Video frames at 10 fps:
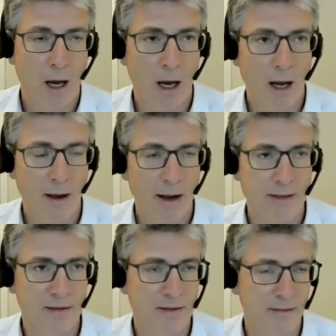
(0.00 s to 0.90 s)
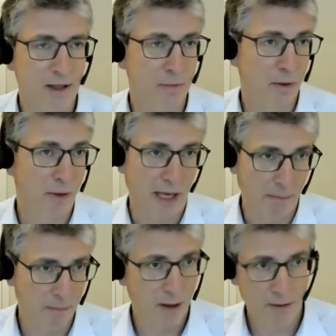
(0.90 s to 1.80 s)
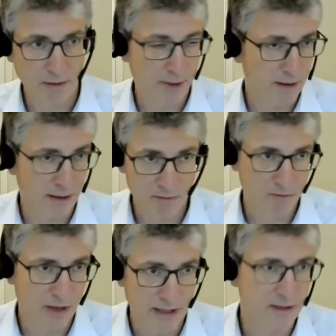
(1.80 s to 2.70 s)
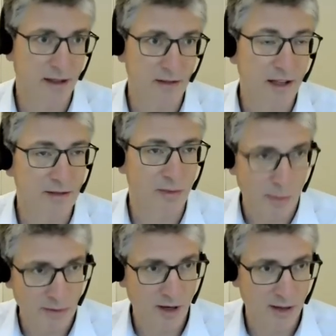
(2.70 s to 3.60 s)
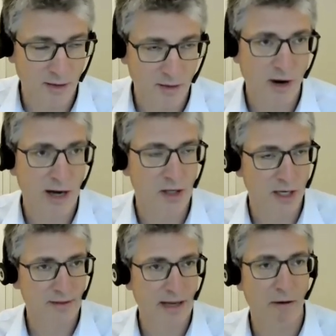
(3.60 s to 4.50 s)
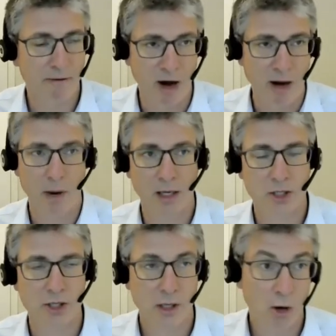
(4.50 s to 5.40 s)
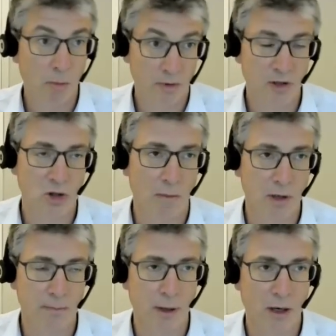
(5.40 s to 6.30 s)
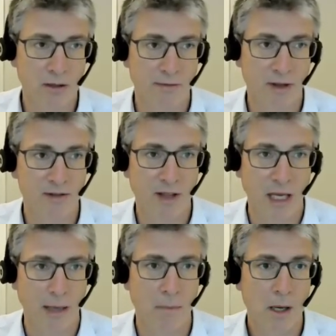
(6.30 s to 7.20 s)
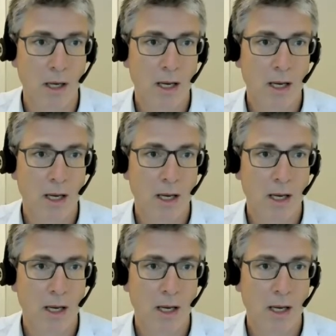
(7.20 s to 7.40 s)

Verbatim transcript: Uh, in this investment theme, something that really didn't exist when we started the strategy is now very much almost a dominant part of this theme.